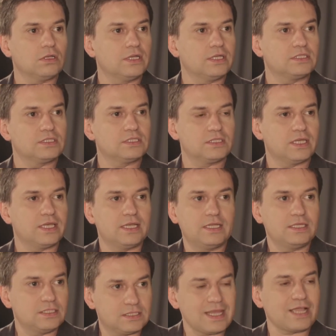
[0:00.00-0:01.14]
It
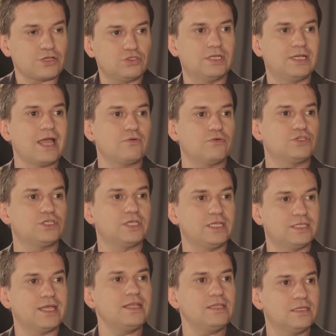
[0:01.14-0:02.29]
is actually a language
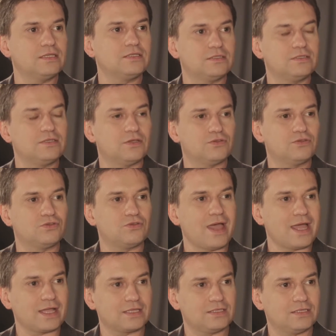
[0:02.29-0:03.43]
intended, to
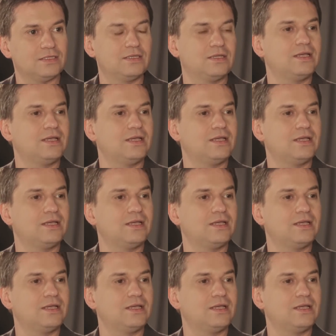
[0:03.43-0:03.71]
act